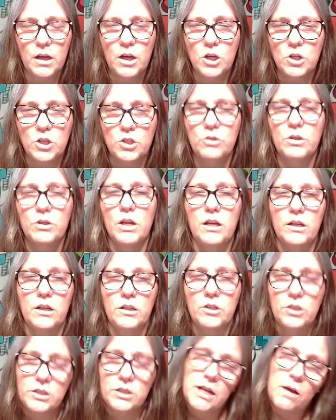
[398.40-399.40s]
Do you not
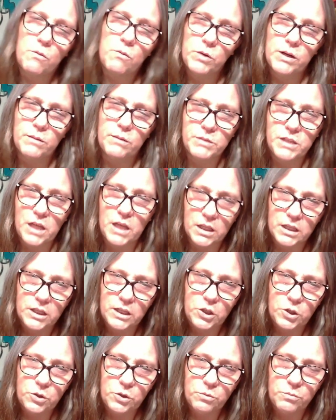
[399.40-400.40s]
understand what I'm telling
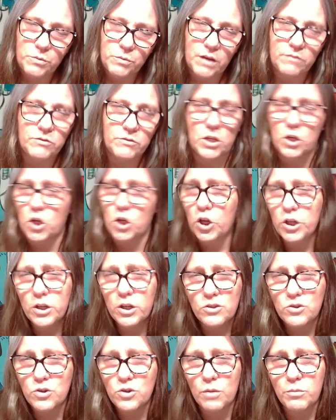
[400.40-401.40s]
you? I've done all your
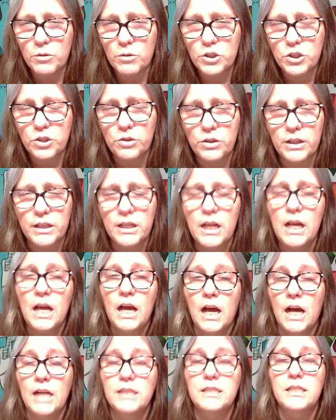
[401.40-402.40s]
troubleshooting.
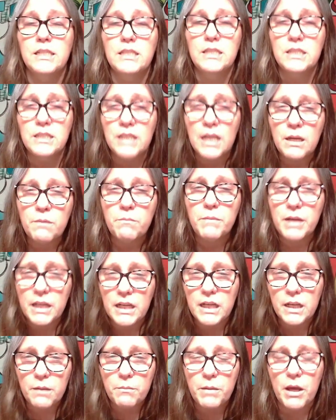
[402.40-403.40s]
I said, send me an
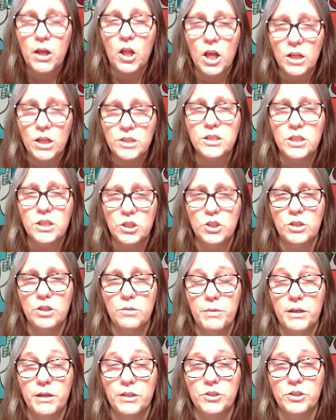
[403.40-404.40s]
email. I'll send you the
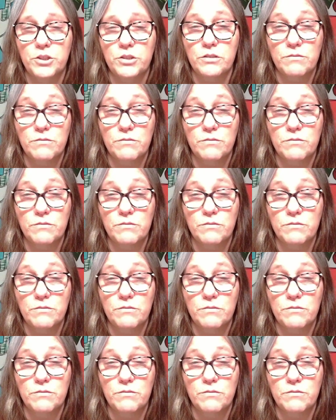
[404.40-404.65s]
pictures.